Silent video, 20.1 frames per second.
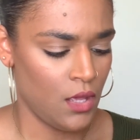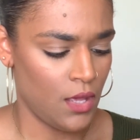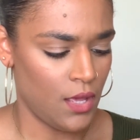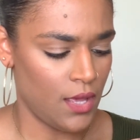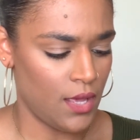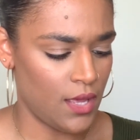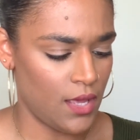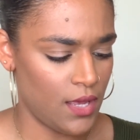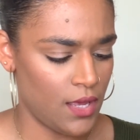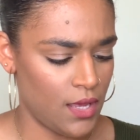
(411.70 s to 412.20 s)

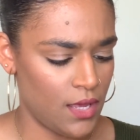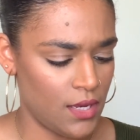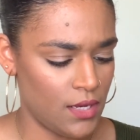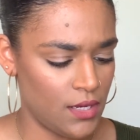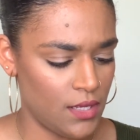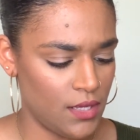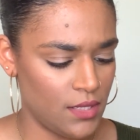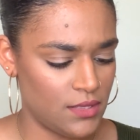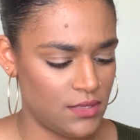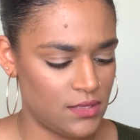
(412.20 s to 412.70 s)

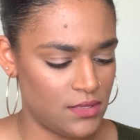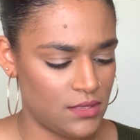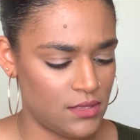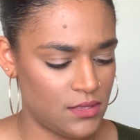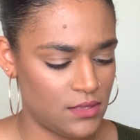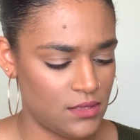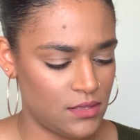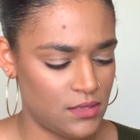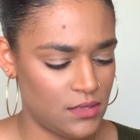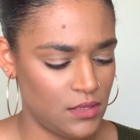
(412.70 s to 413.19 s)
And it
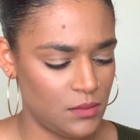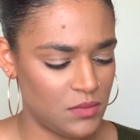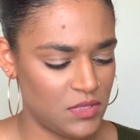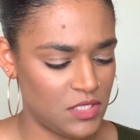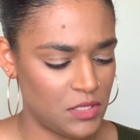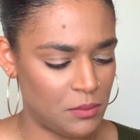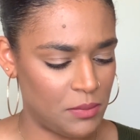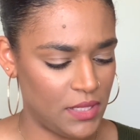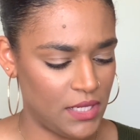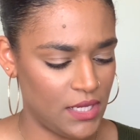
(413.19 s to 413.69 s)
seems
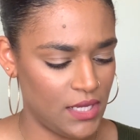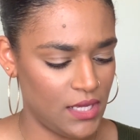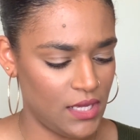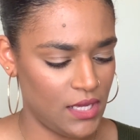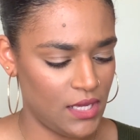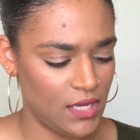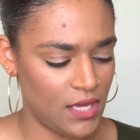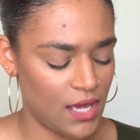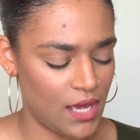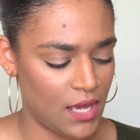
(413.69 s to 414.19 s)
to
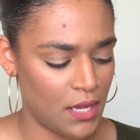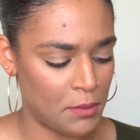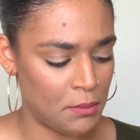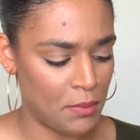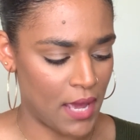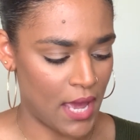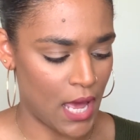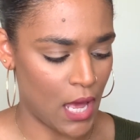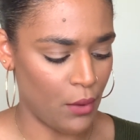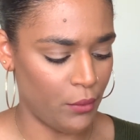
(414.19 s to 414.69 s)
be a
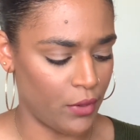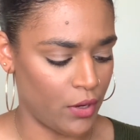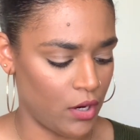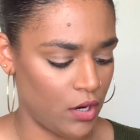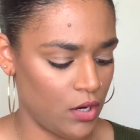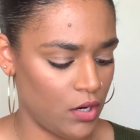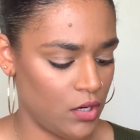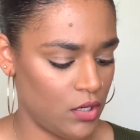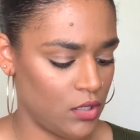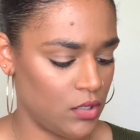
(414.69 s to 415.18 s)
powder.